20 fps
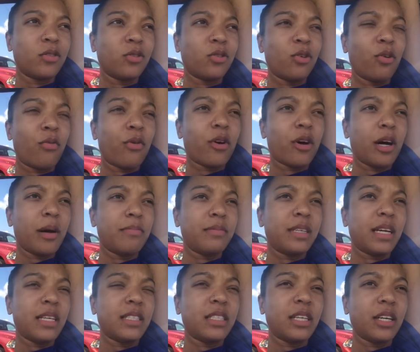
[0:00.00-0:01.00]
No real
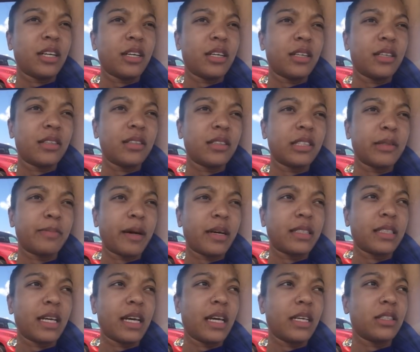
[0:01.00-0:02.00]
updates here. Just
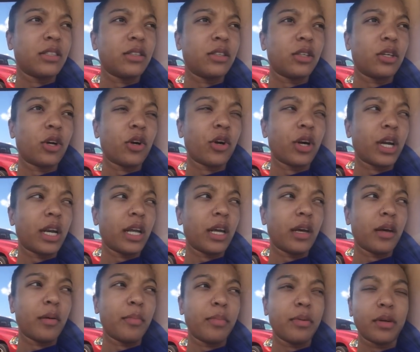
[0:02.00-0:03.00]
about to head to the crib
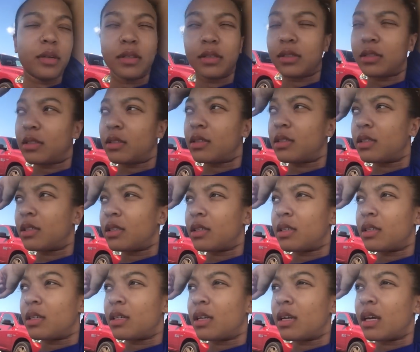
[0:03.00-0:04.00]

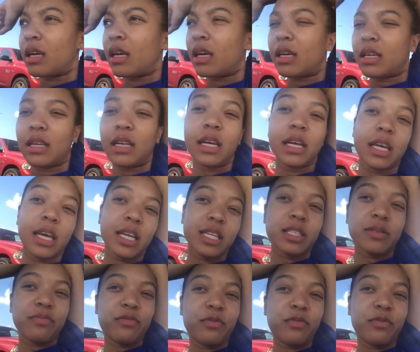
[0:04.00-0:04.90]
and get some